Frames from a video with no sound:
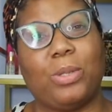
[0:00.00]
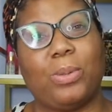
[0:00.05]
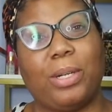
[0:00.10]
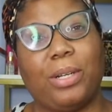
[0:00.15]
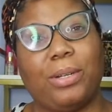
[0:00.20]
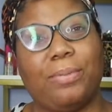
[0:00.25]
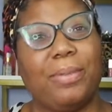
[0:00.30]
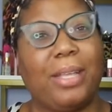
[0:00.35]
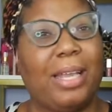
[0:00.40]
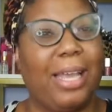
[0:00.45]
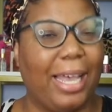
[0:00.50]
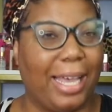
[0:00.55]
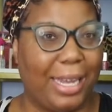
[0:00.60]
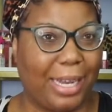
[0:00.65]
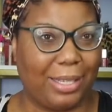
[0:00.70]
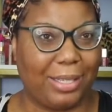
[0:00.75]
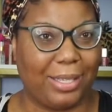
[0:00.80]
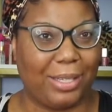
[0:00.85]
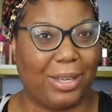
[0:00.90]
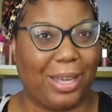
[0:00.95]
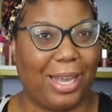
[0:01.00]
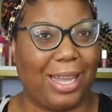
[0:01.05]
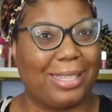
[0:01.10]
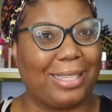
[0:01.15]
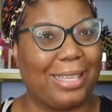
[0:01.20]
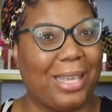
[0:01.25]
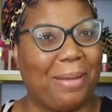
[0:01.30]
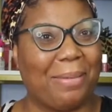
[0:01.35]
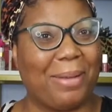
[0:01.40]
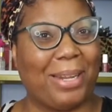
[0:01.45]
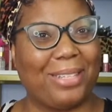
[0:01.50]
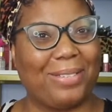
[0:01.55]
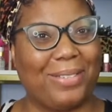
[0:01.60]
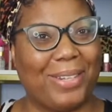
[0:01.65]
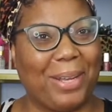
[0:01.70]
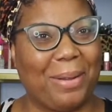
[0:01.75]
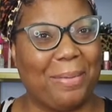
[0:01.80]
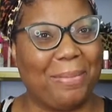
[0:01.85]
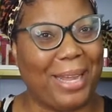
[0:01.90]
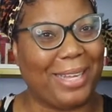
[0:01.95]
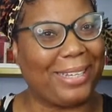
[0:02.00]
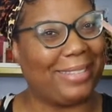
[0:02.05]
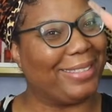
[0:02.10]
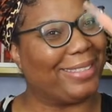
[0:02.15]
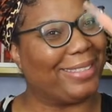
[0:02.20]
Twitter, and I'll see you guys in my next video. Bye.